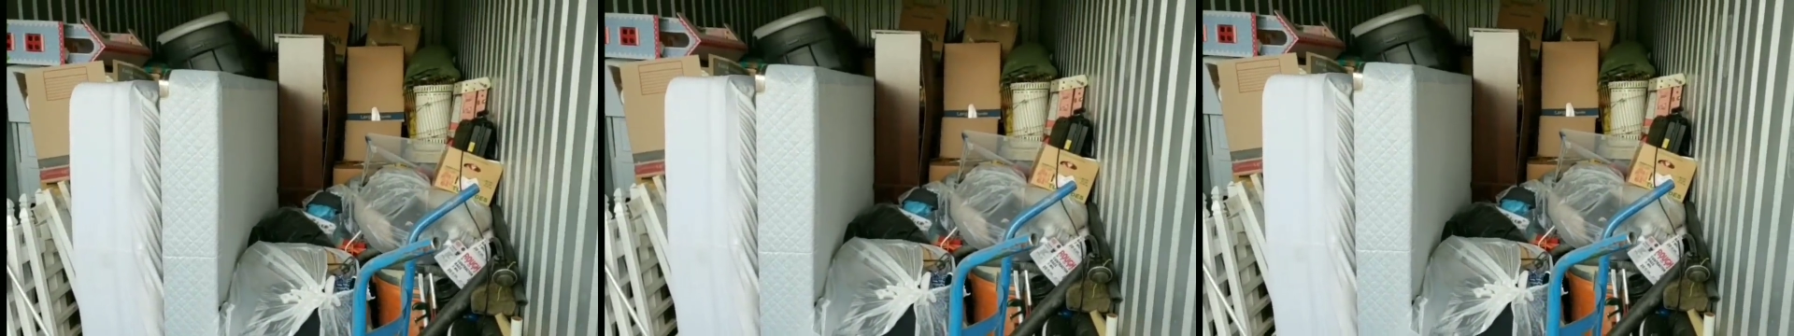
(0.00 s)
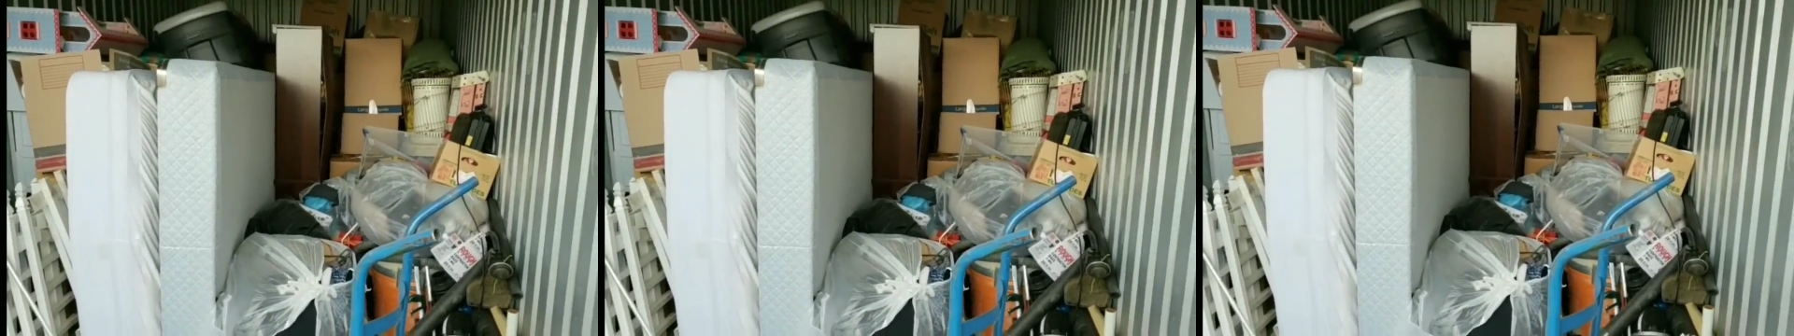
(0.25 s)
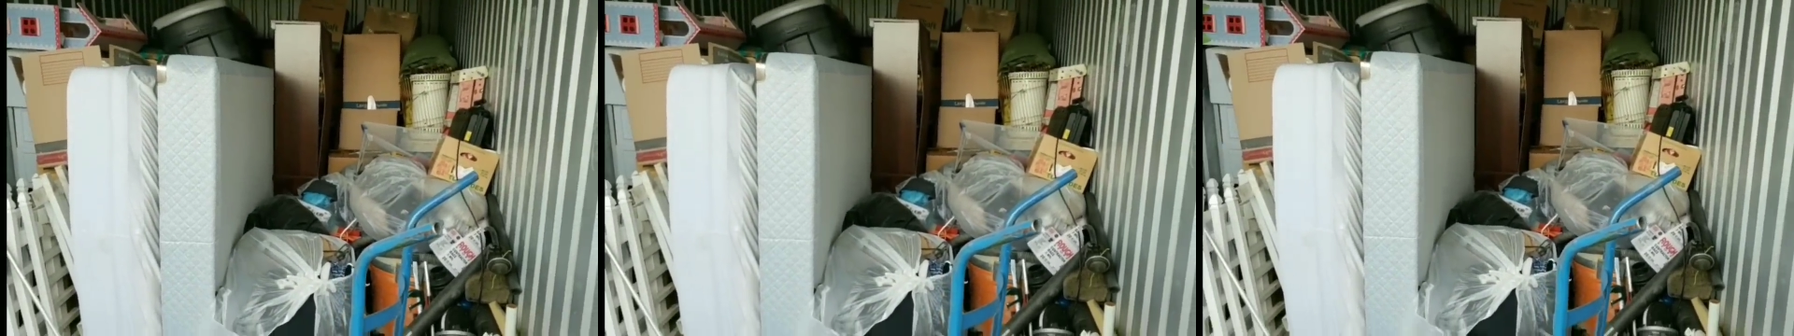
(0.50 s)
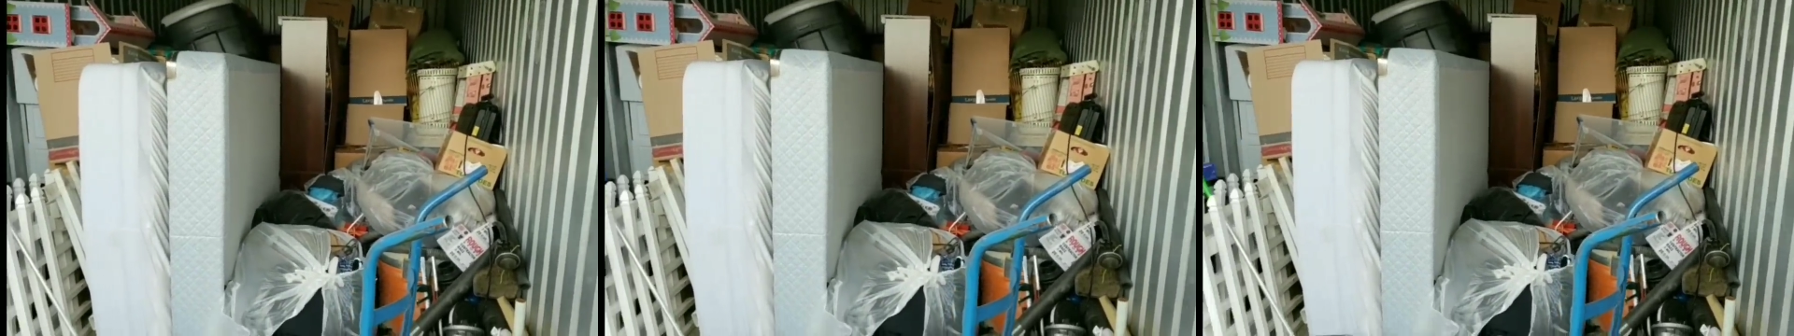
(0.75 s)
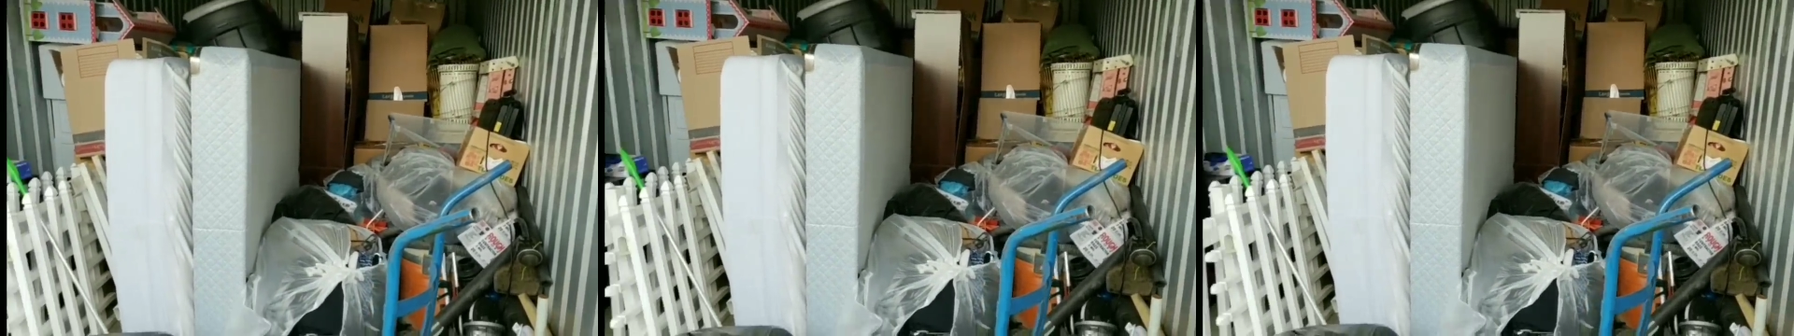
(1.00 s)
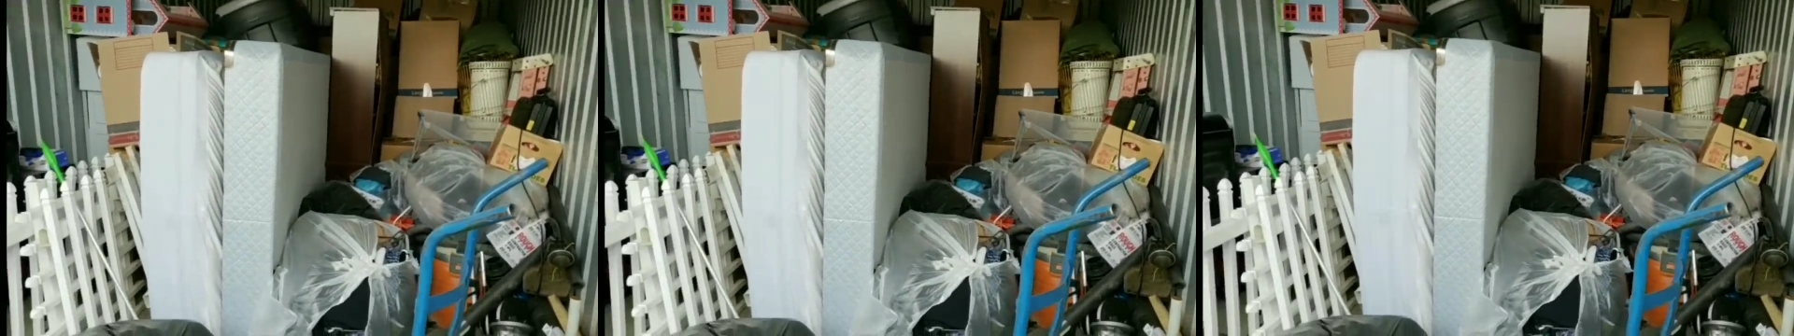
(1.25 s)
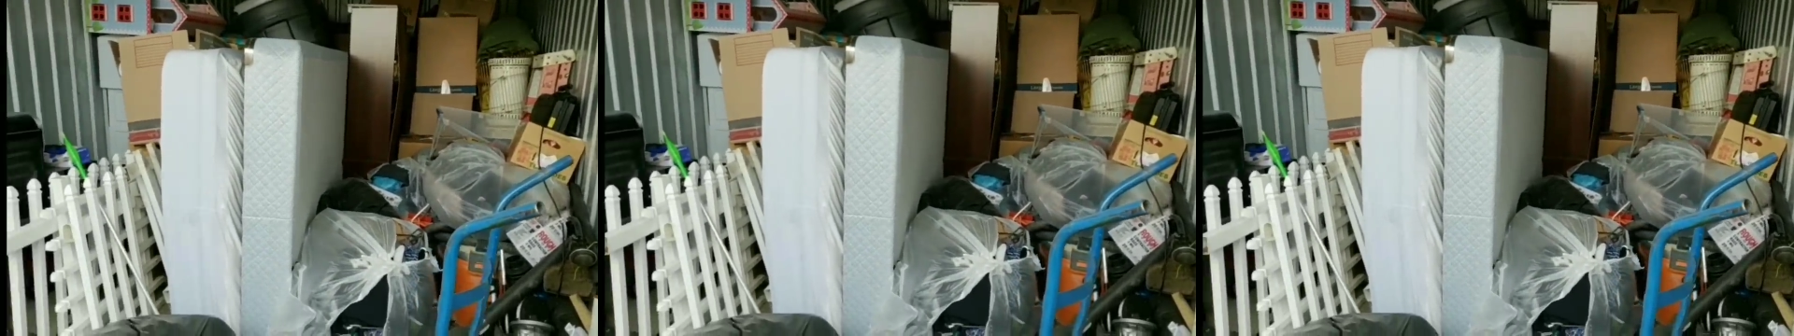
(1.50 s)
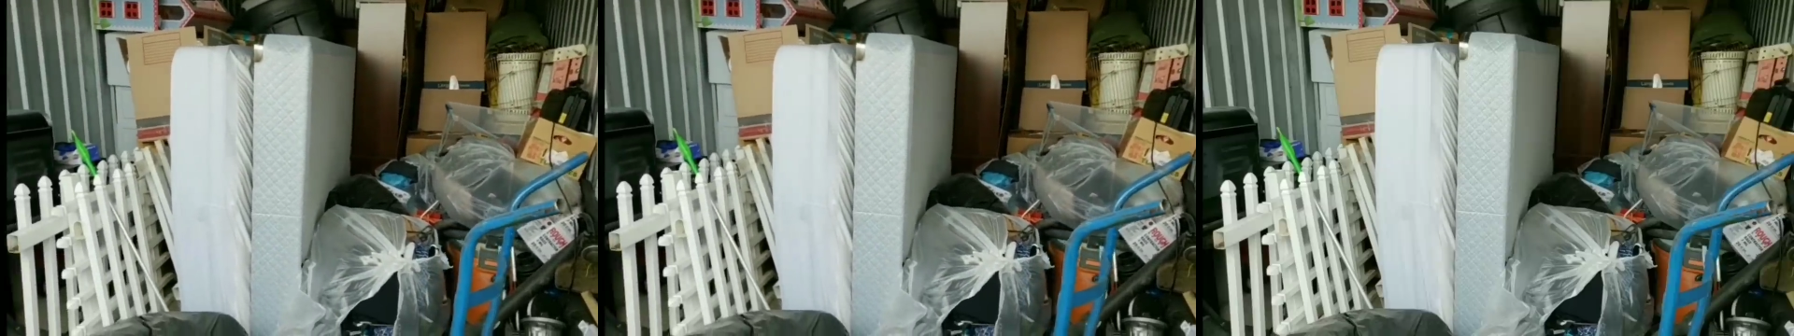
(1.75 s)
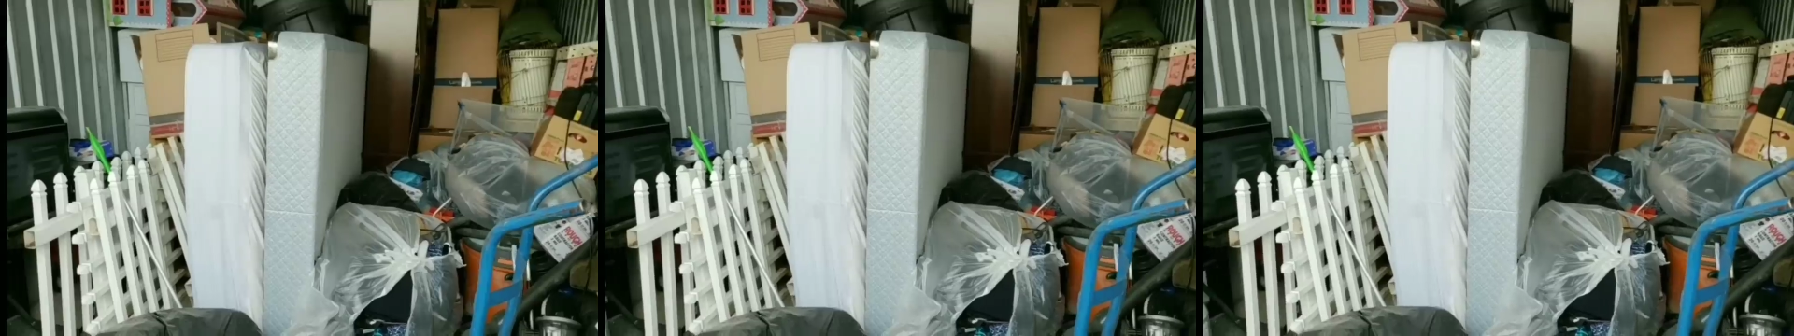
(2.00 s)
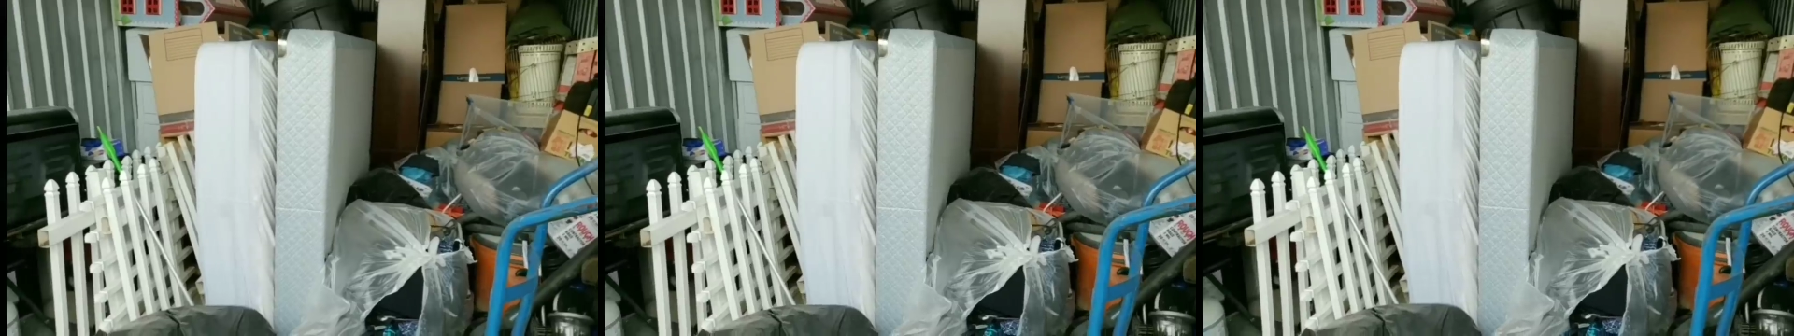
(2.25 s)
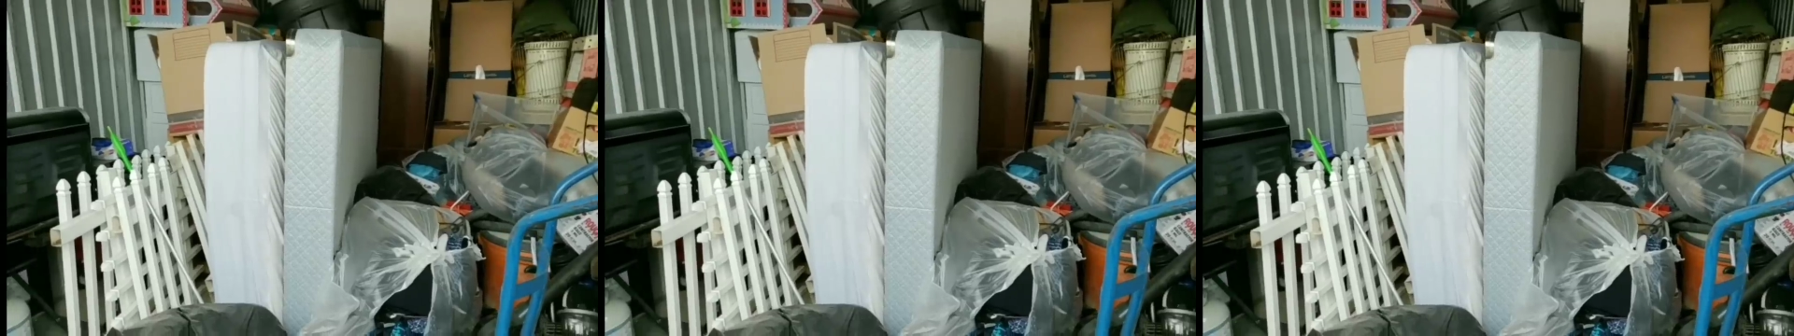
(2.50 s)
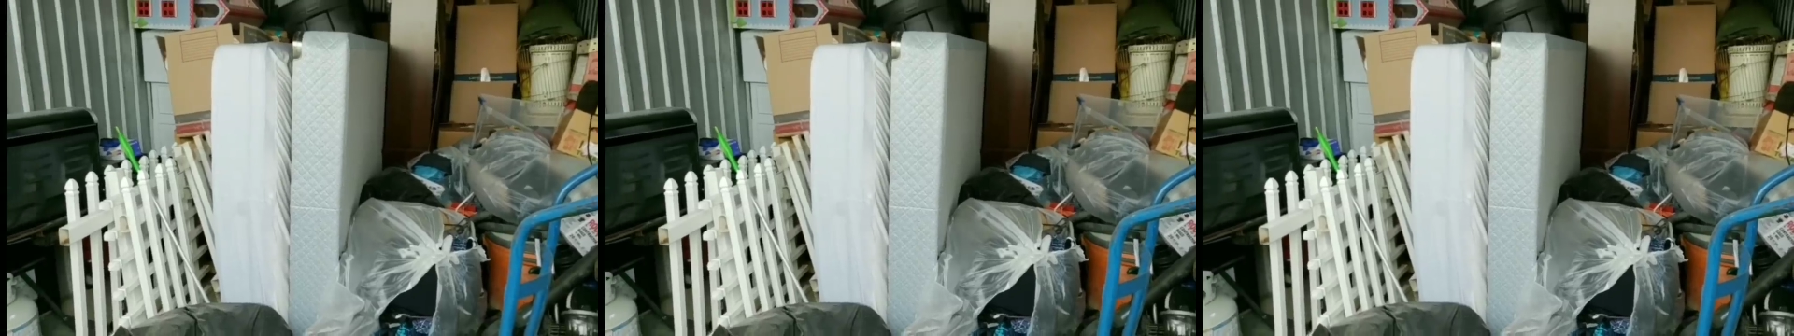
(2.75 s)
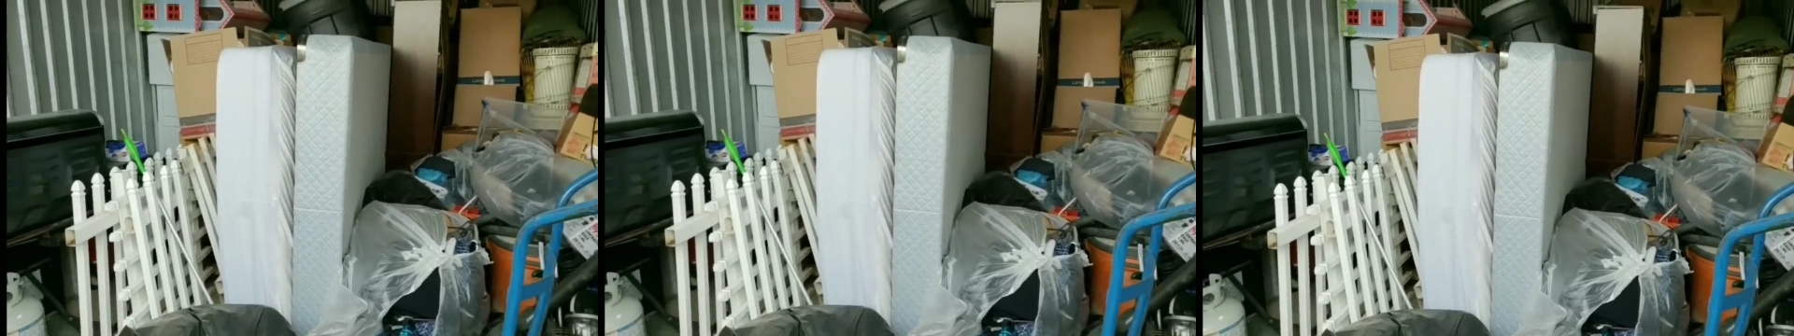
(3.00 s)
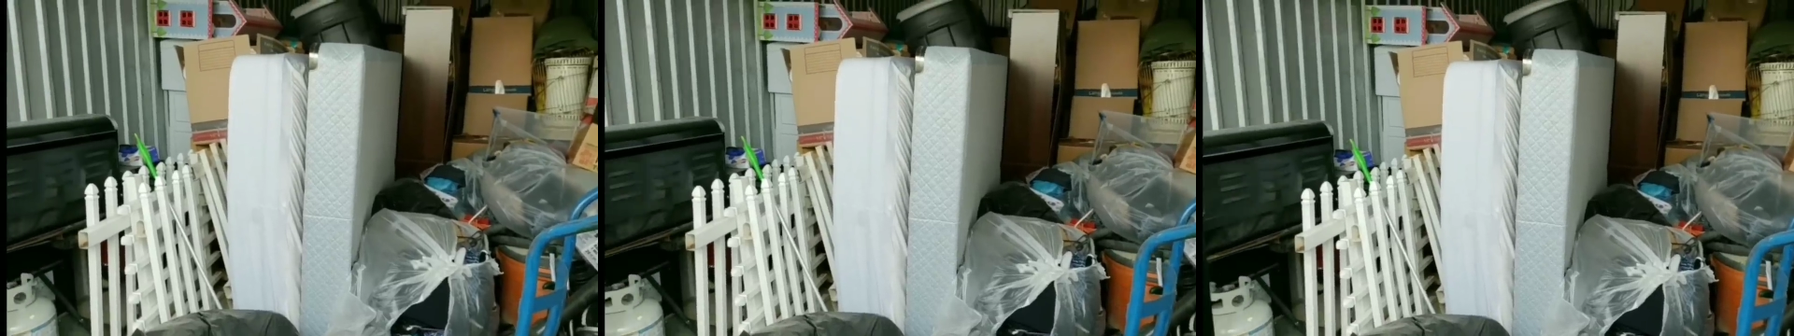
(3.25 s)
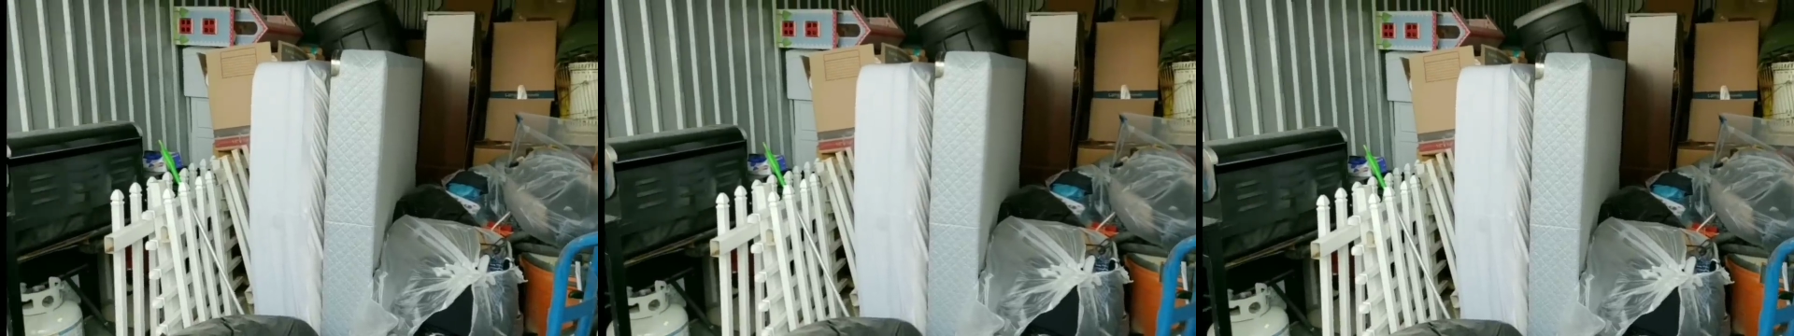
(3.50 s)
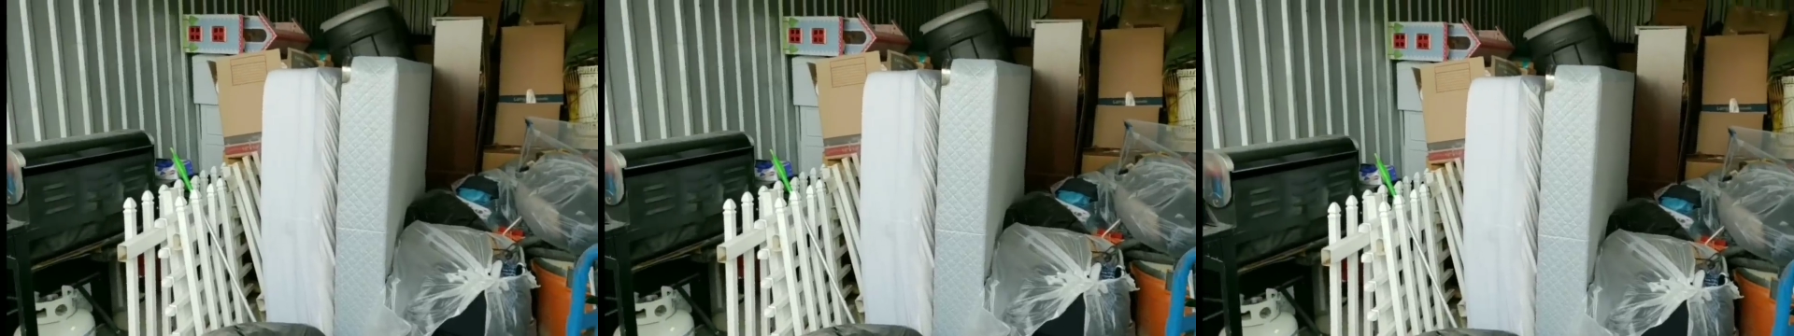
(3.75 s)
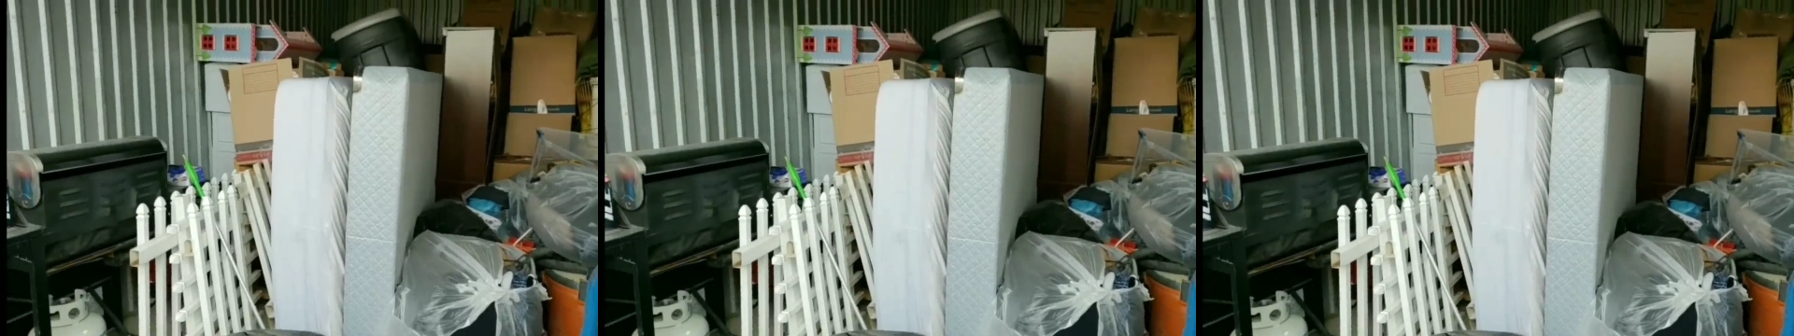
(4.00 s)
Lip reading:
Nobody's mouth can be seen.